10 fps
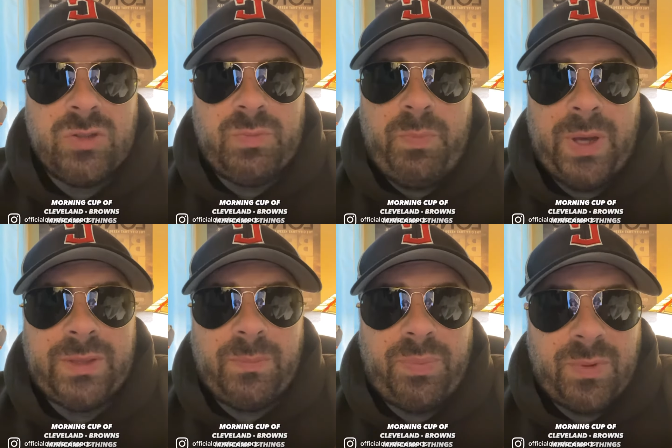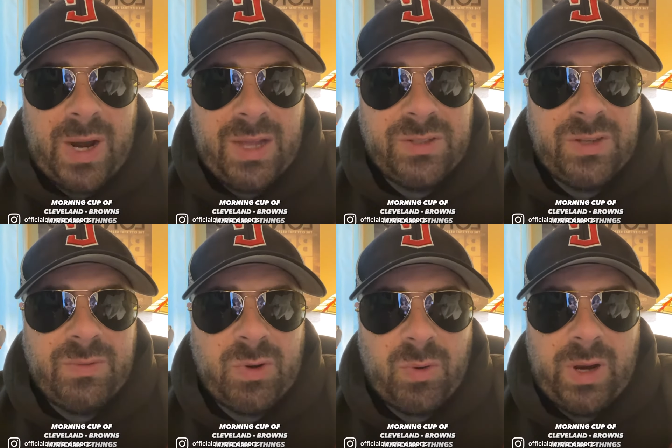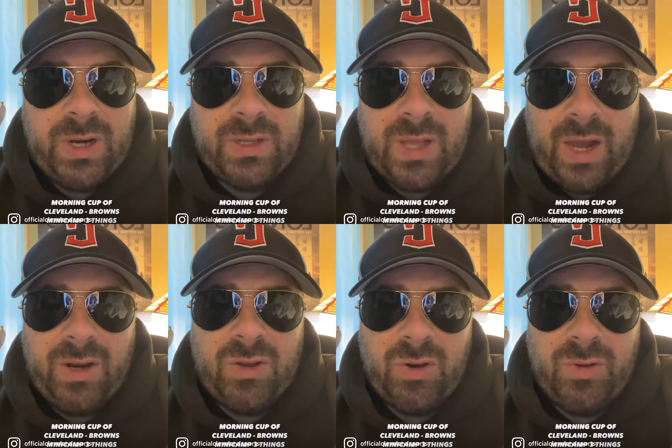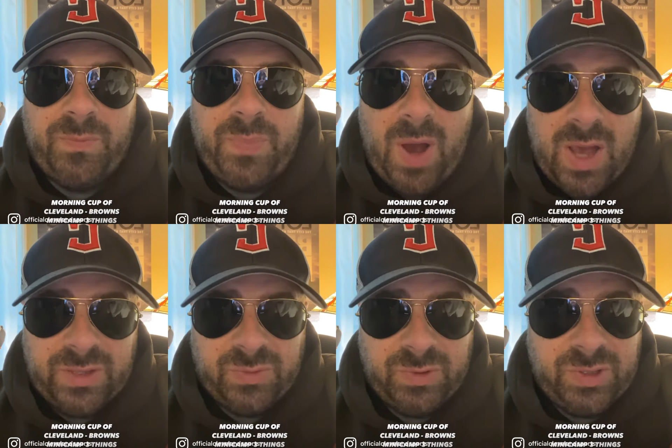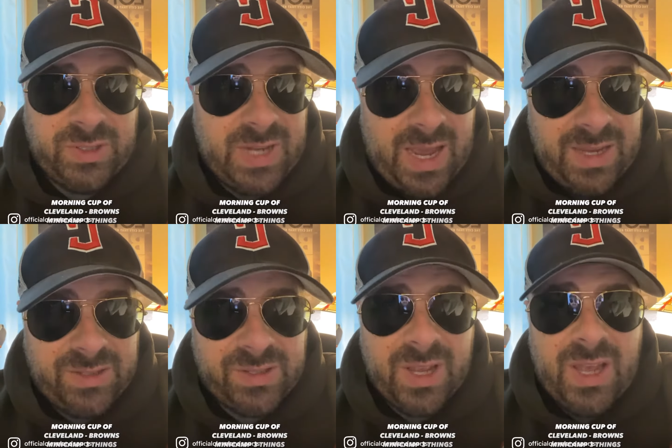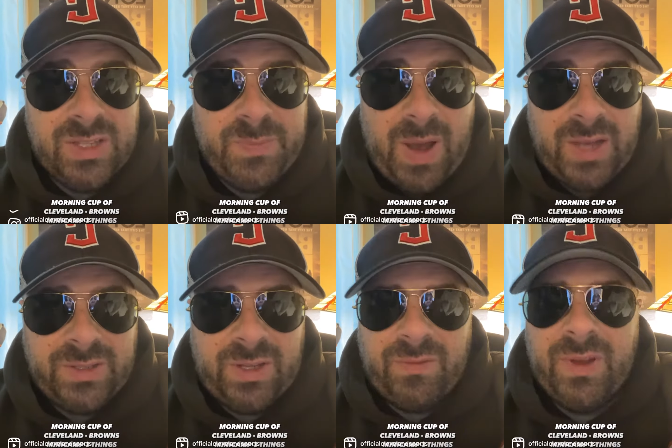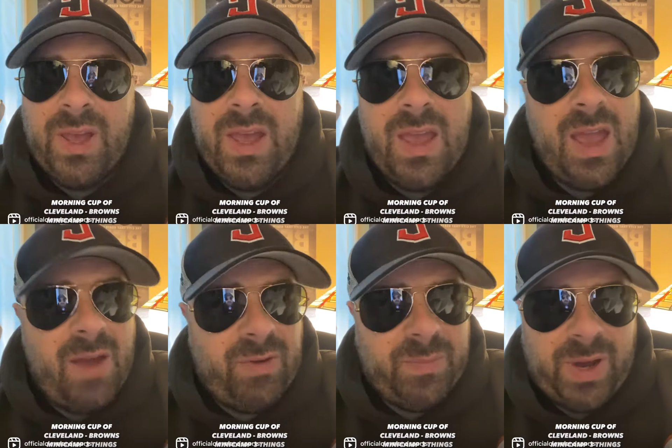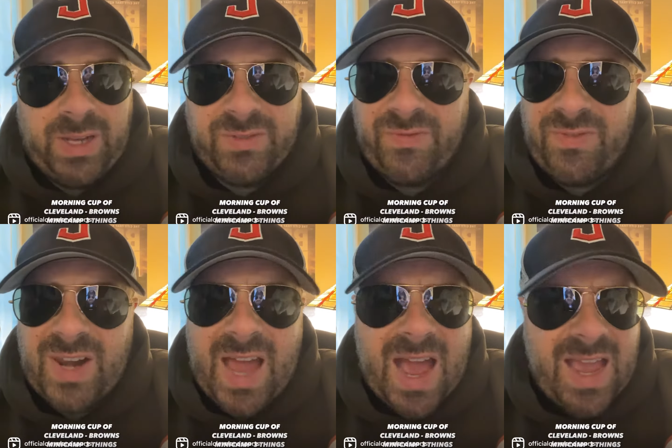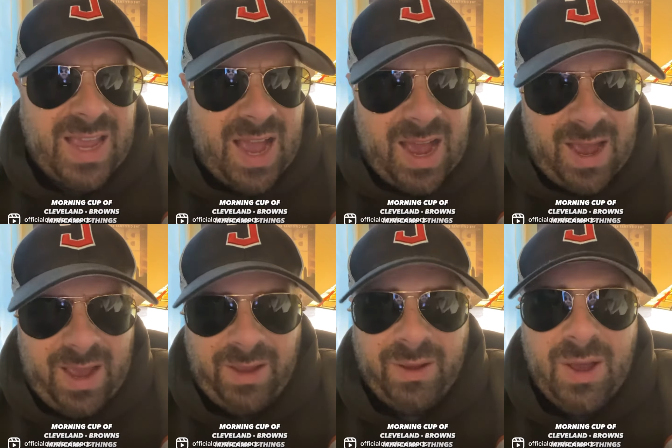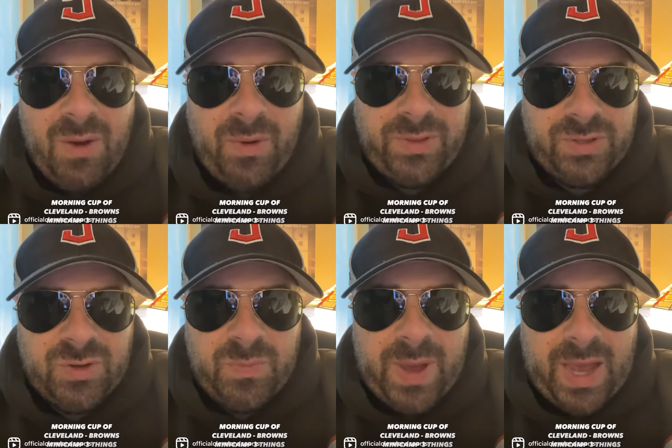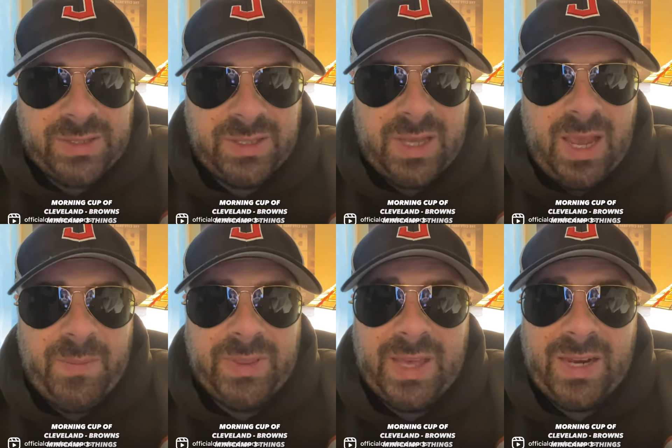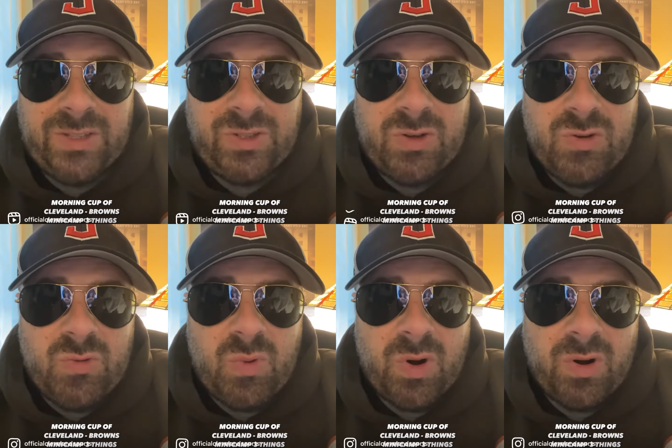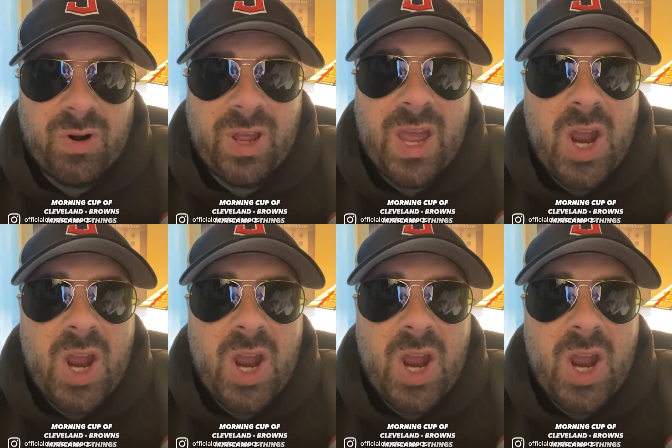But the Browns have created a lot of good buzz, which is nice. It's positive. Everybody's flying high with this new passing game, and that is the new word.